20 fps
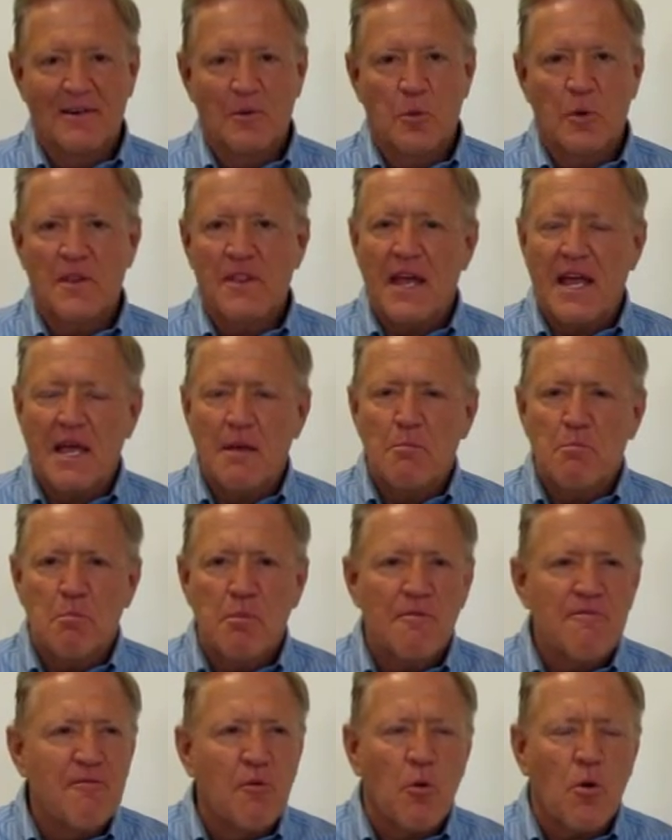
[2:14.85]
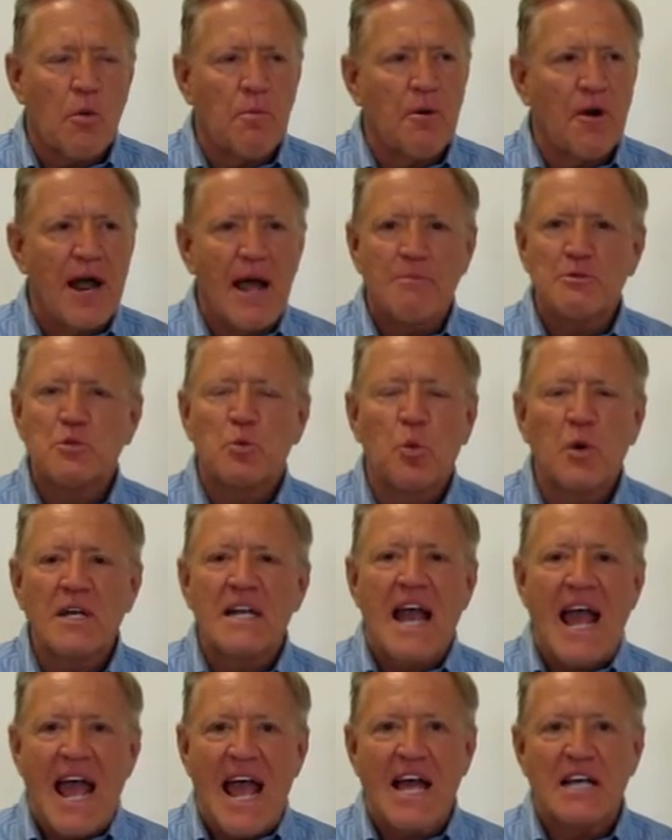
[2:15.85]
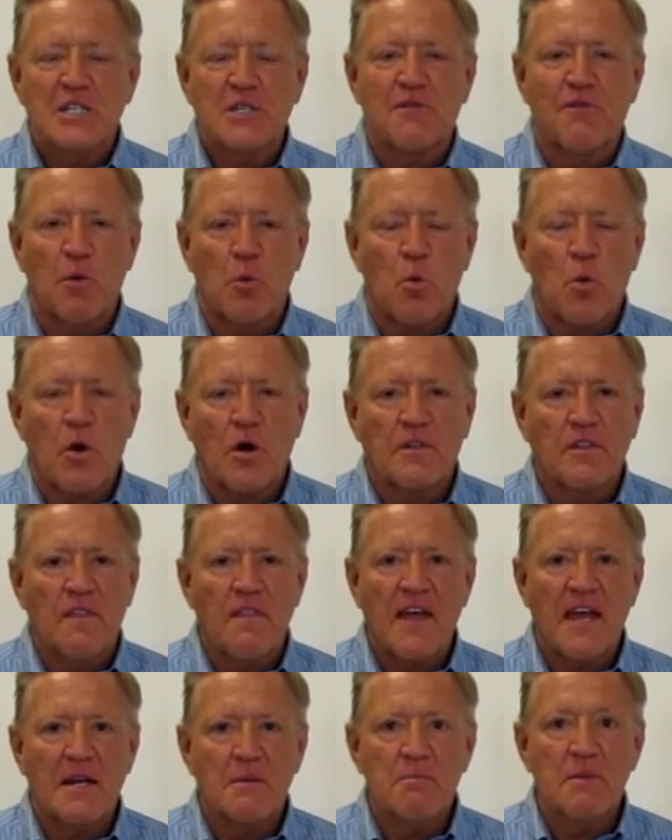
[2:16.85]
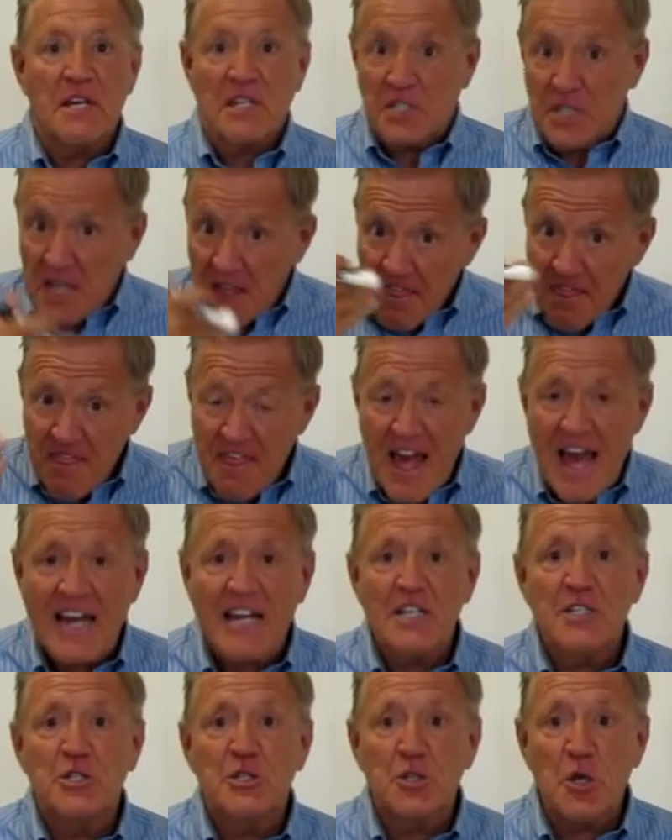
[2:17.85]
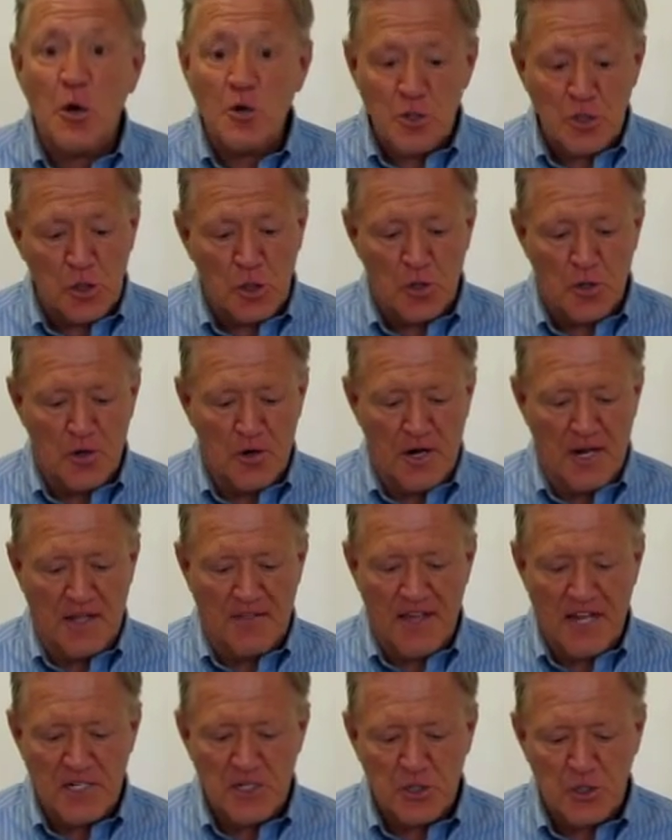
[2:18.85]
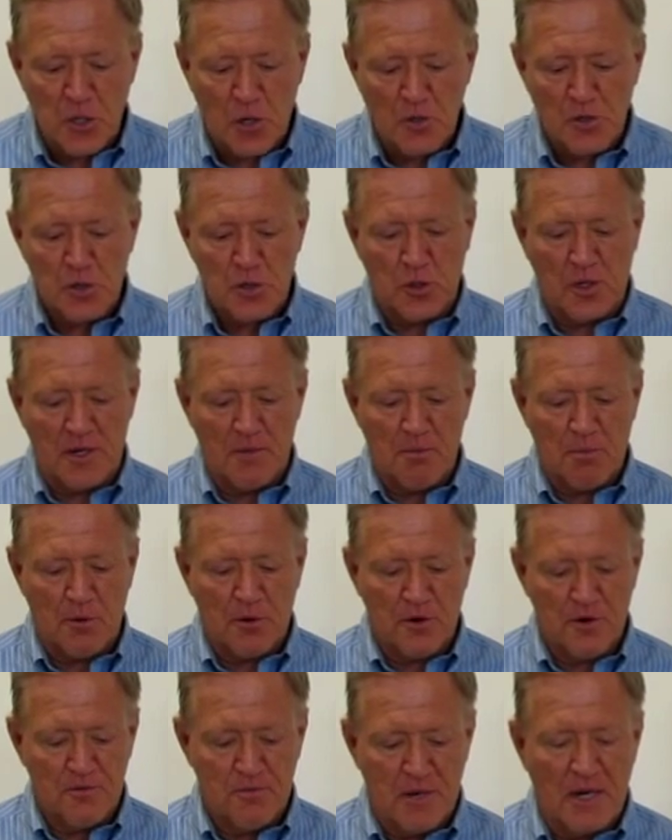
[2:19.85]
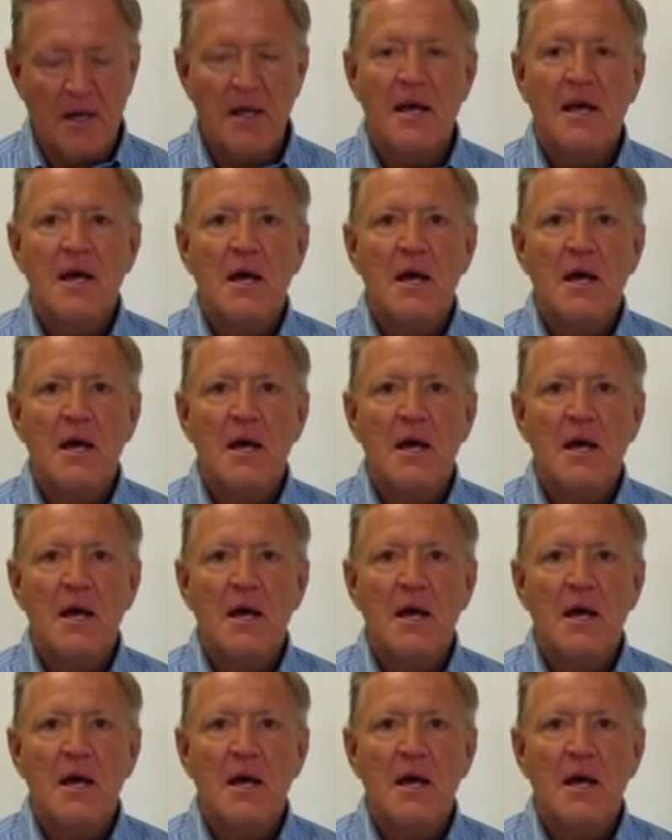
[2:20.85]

when they before perhaps wouldn't ask for work that they had missed, that is social learning. That's social improvement.